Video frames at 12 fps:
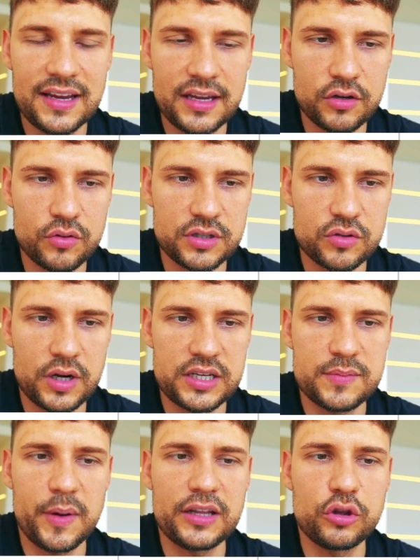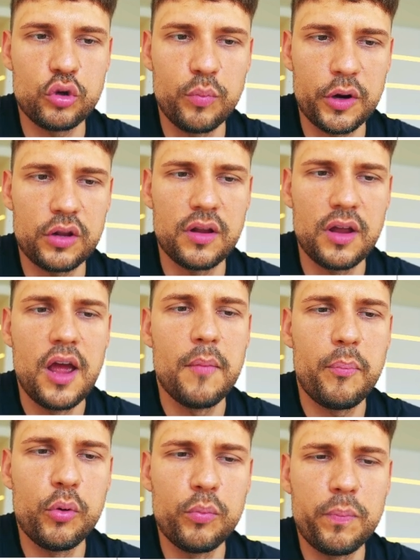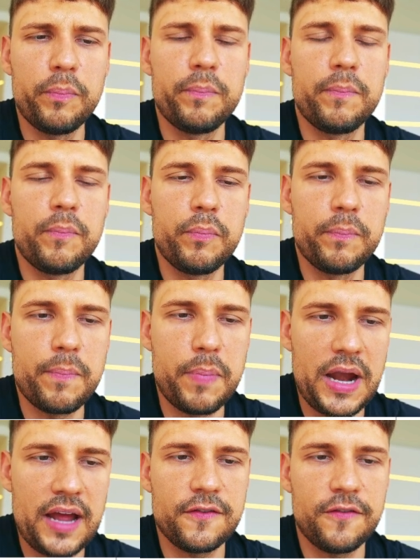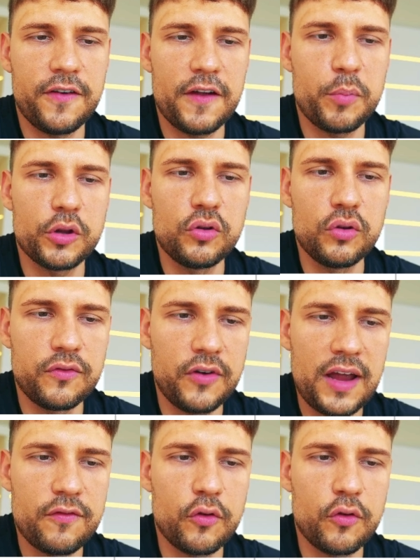interest rates by 5.25